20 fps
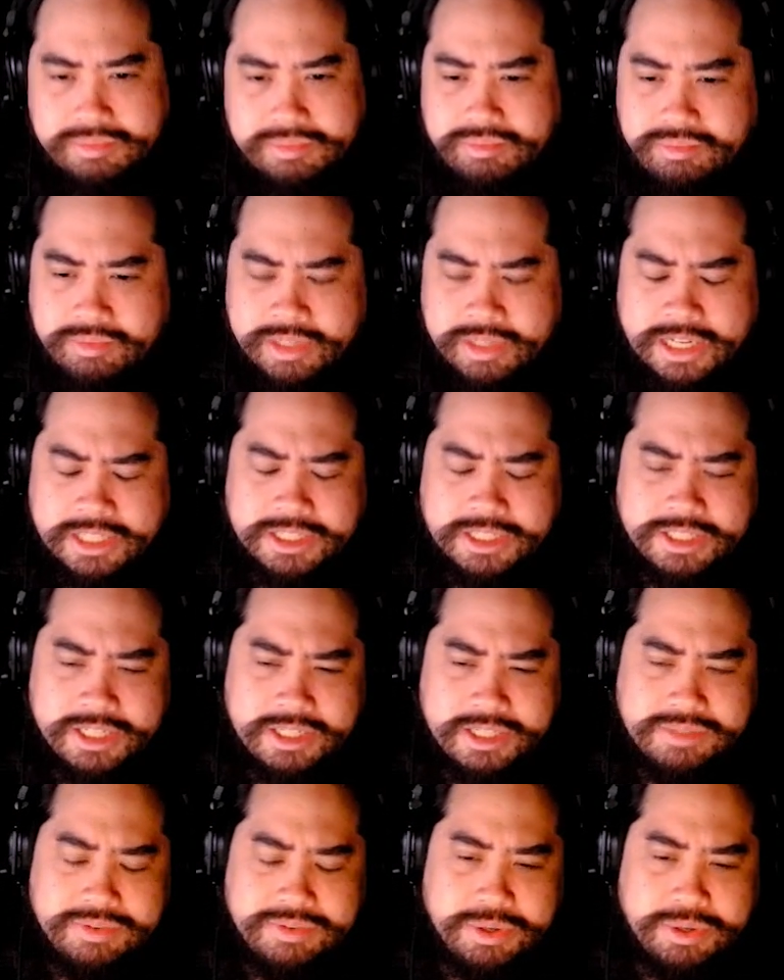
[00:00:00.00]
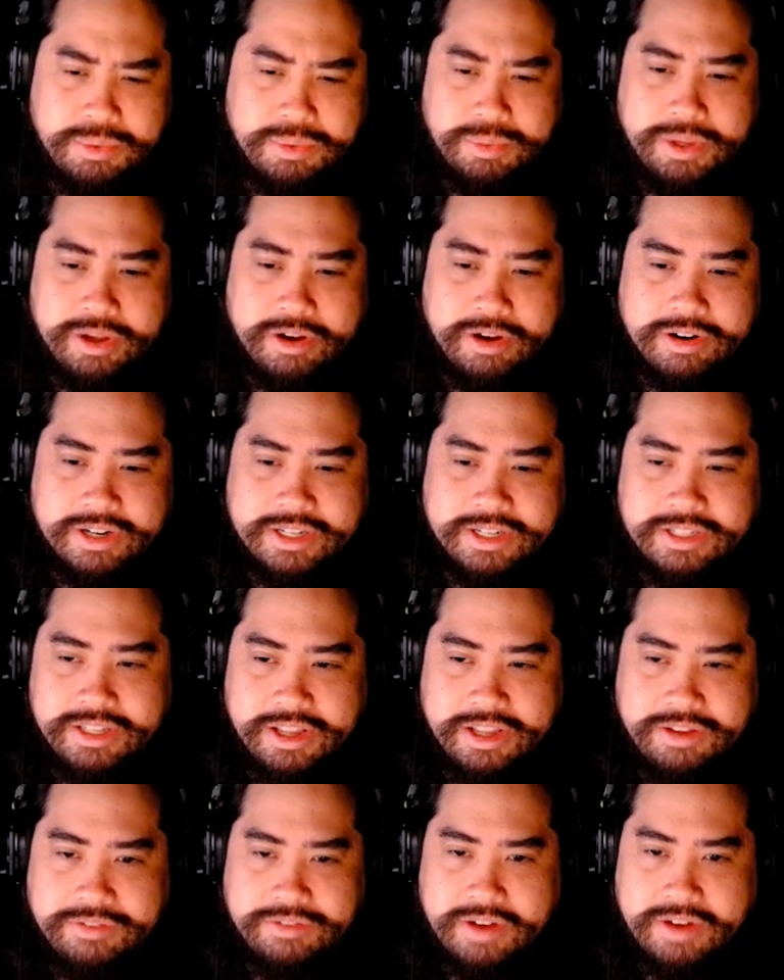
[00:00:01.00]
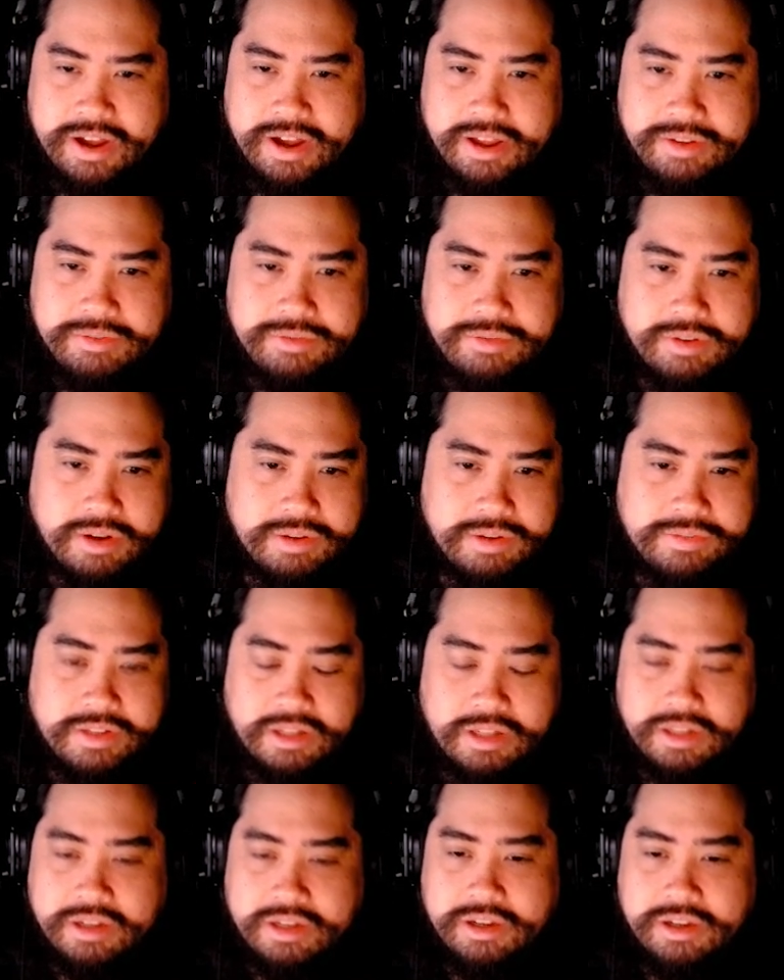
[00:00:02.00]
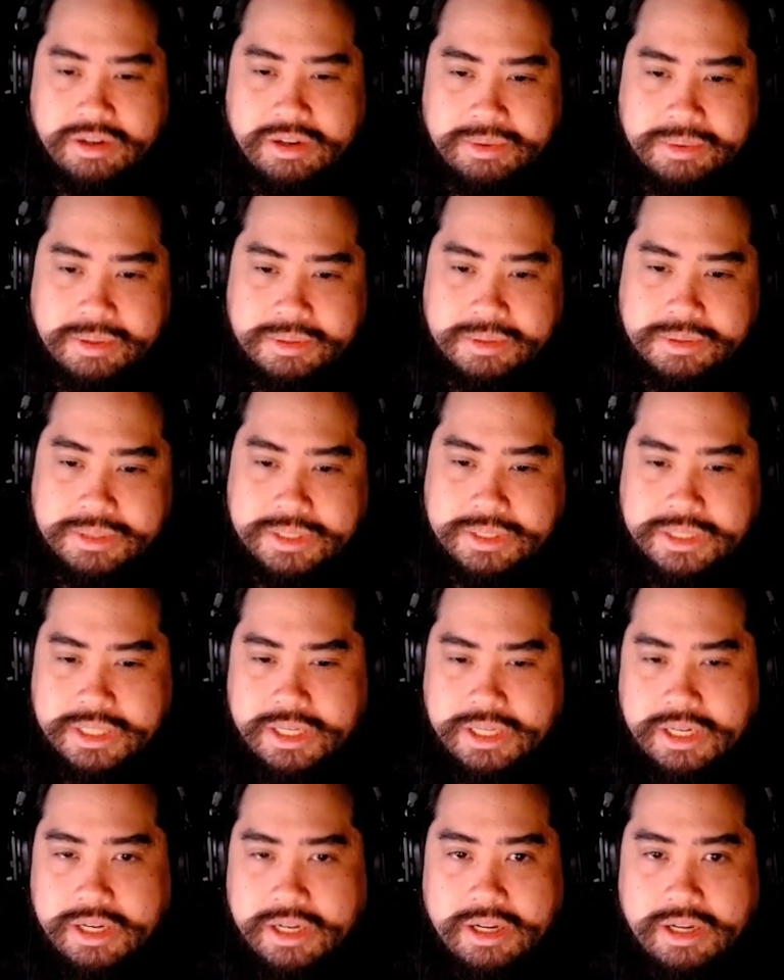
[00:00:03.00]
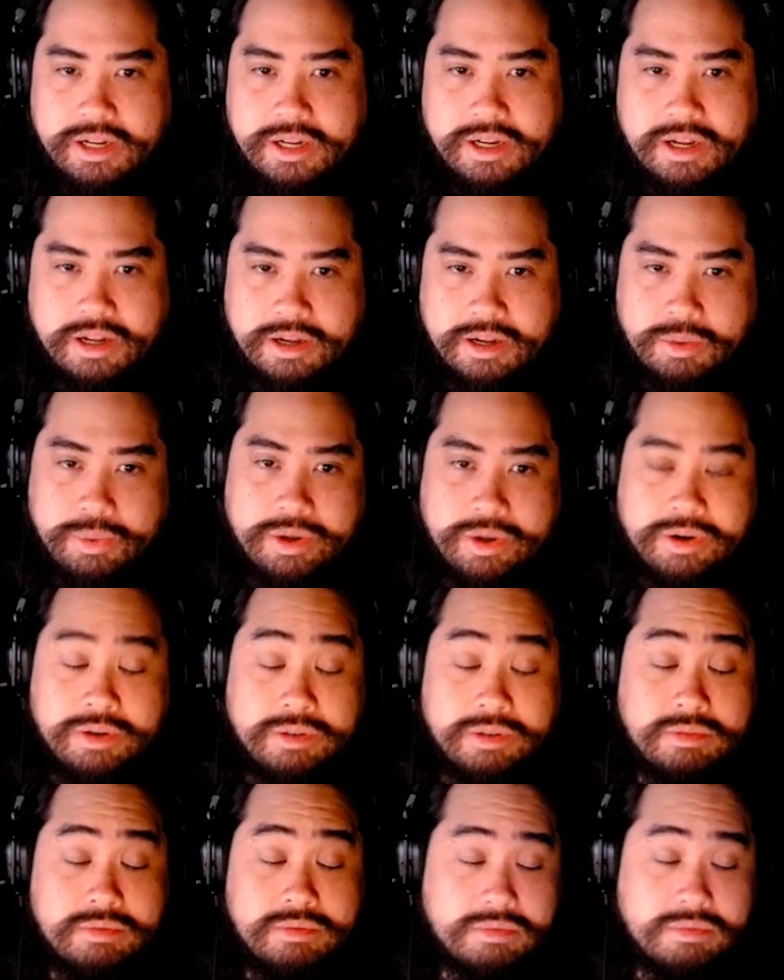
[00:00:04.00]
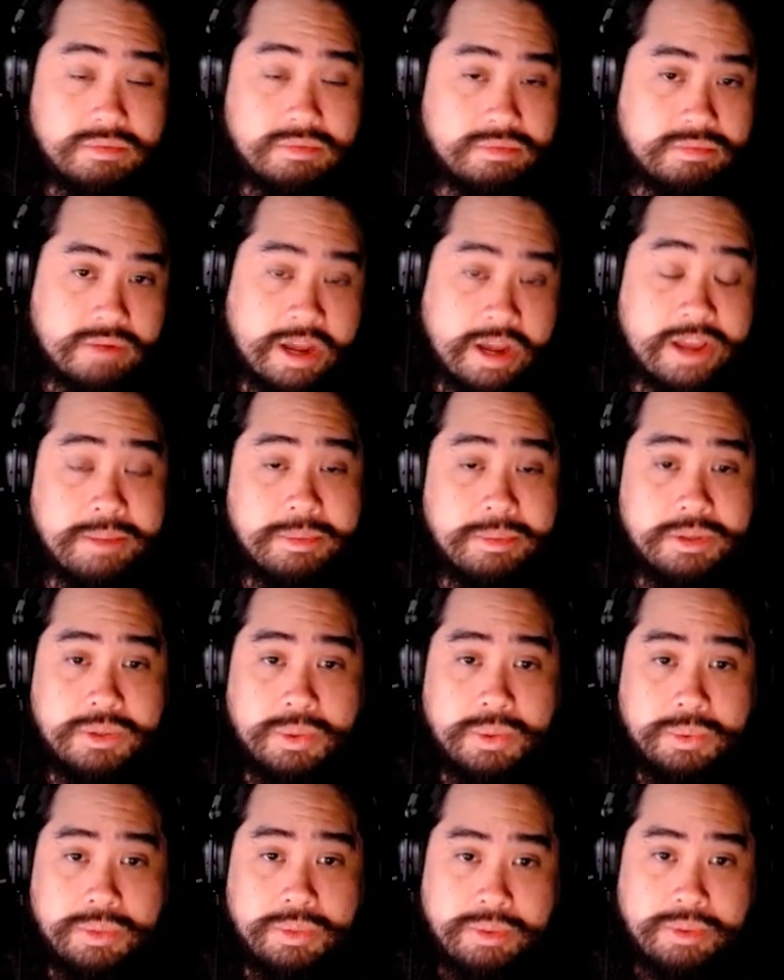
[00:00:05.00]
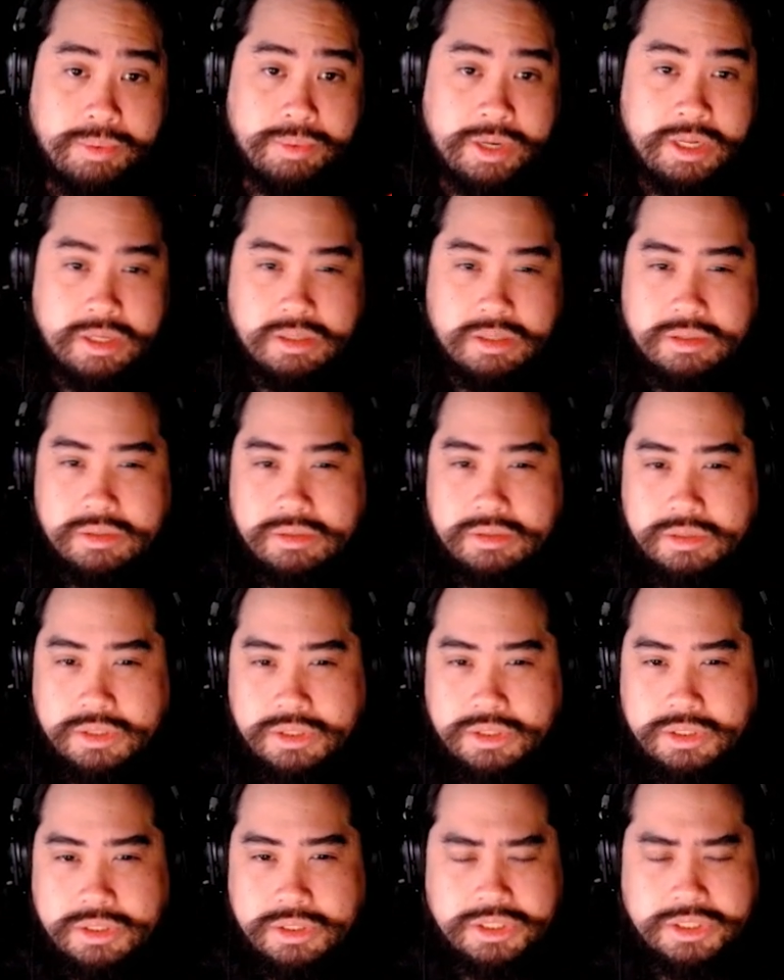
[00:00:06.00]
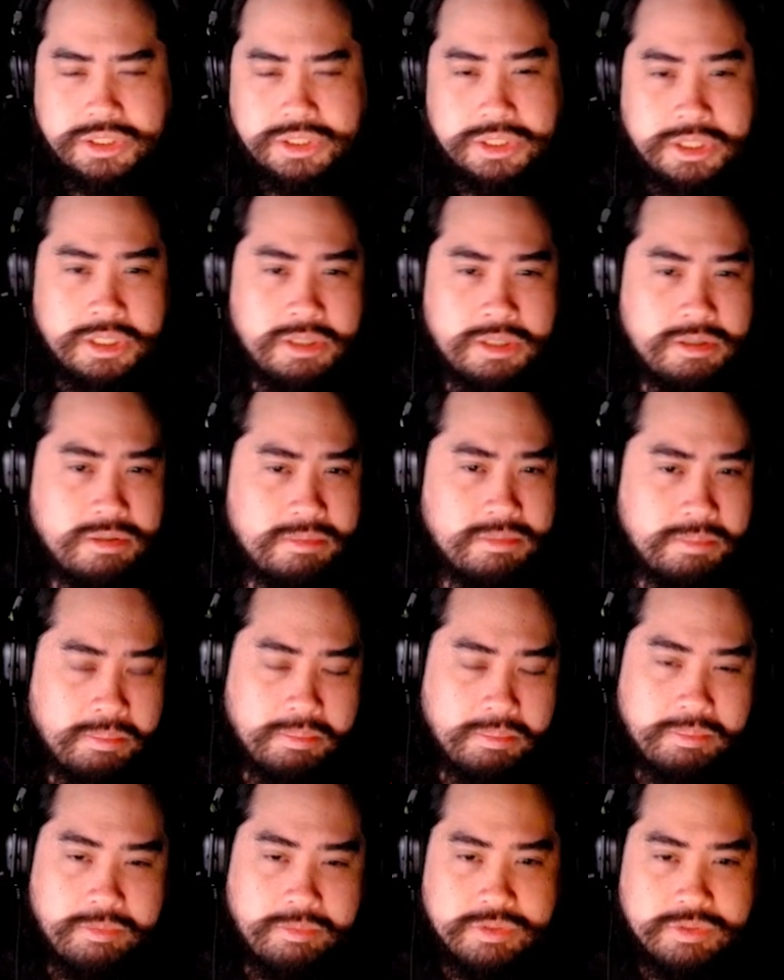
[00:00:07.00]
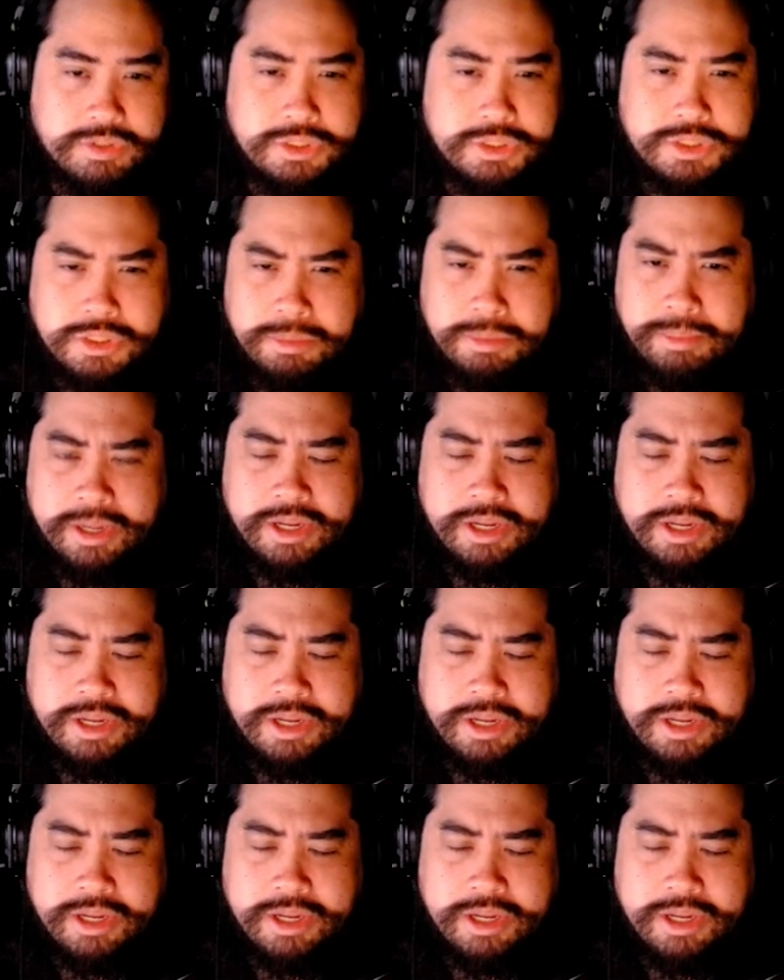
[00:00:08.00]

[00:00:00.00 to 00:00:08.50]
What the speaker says: yeah, today's video, we are in day 5 of the League of Heroes. I am in gold 3. Should for sure make